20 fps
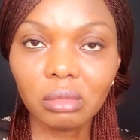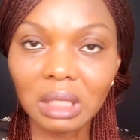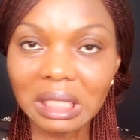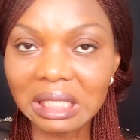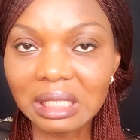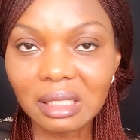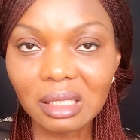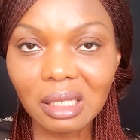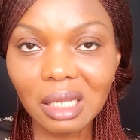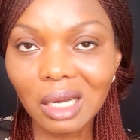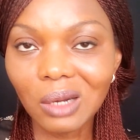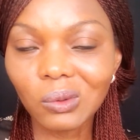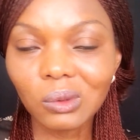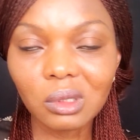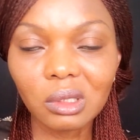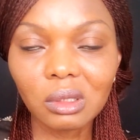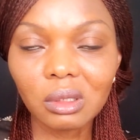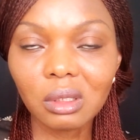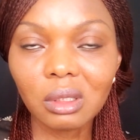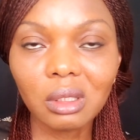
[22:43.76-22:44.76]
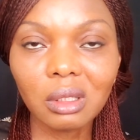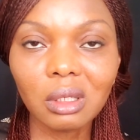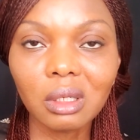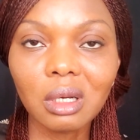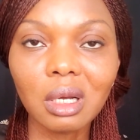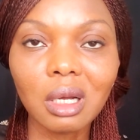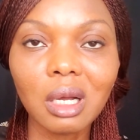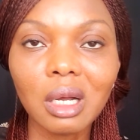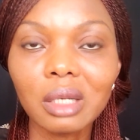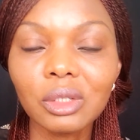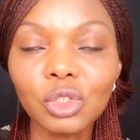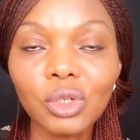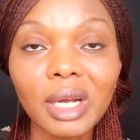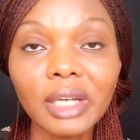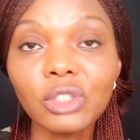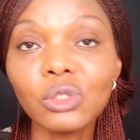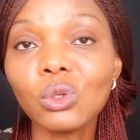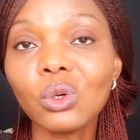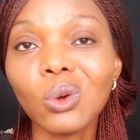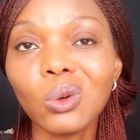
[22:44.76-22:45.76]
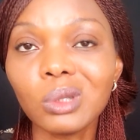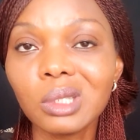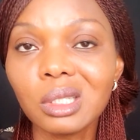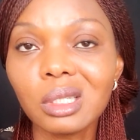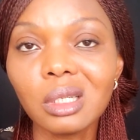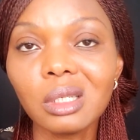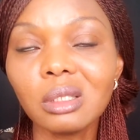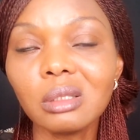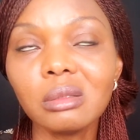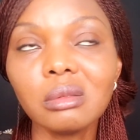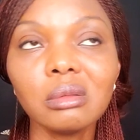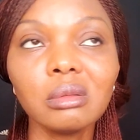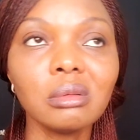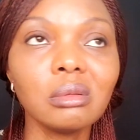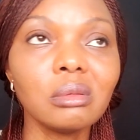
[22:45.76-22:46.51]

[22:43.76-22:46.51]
eating out. I try to curtail,